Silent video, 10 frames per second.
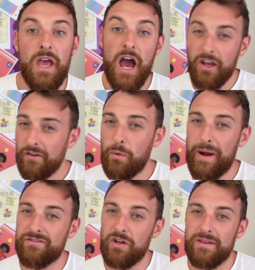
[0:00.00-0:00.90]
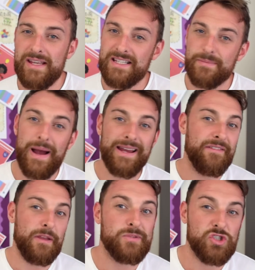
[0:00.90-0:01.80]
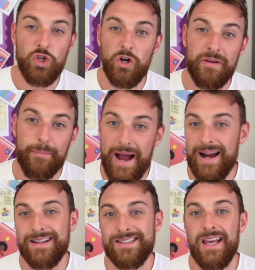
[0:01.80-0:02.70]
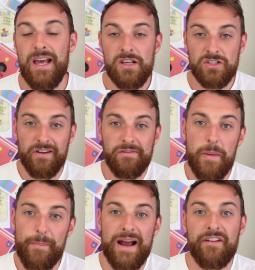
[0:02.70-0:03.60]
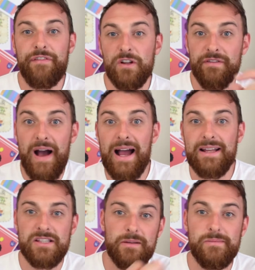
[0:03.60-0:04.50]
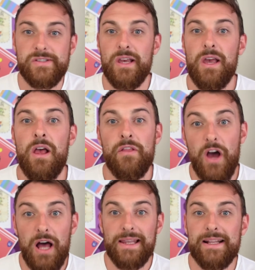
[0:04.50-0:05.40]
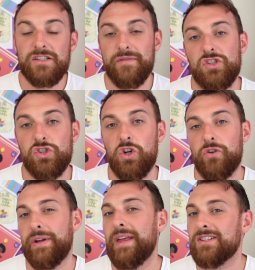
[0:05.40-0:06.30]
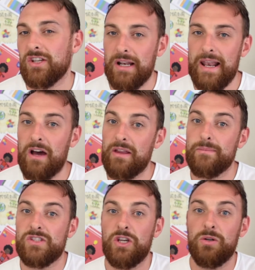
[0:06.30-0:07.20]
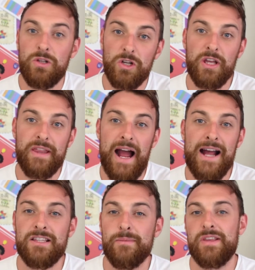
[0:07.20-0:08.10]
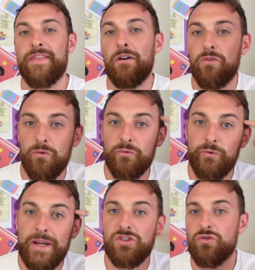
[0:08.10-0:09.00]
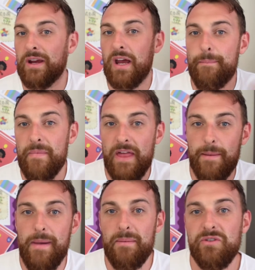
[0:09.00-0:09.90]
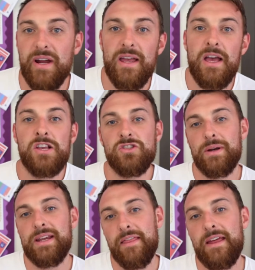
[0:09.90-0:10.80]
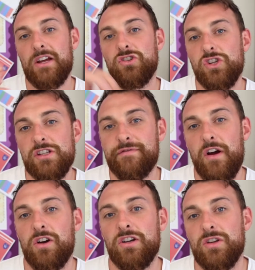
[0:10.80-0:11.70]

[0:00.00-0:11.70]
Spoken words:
Another way of doing this is by giving them story bags. So give them a bag full of items that are linked to the story. That's going to allow them to look at the items, and that will re-trigger their memory, so again they can just focus